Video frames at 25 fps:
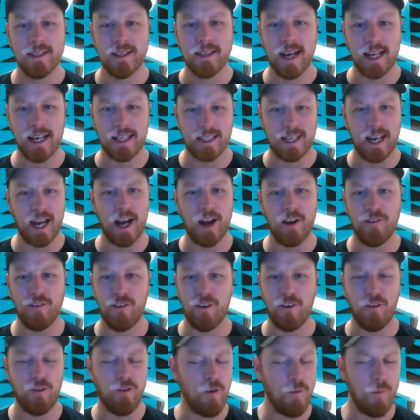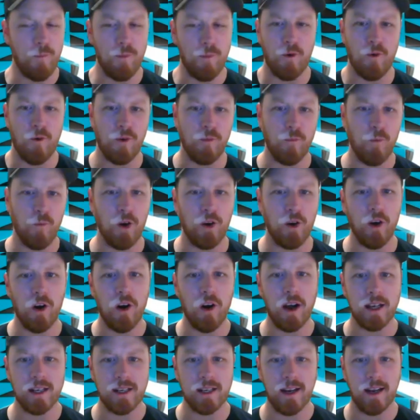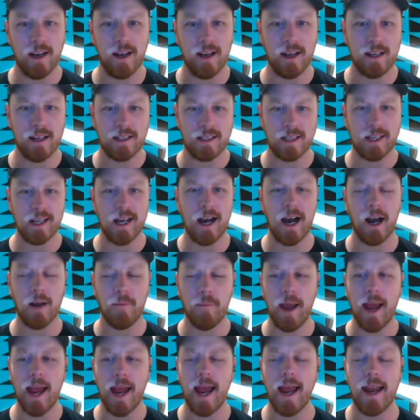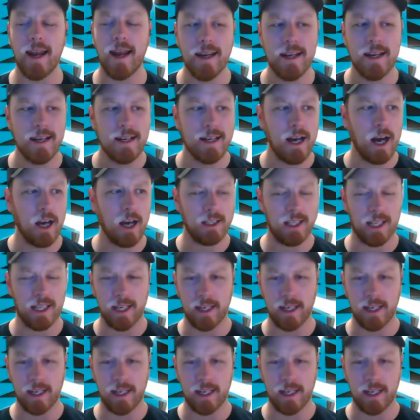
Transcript: SANFL football and whatnot. As a young man, I think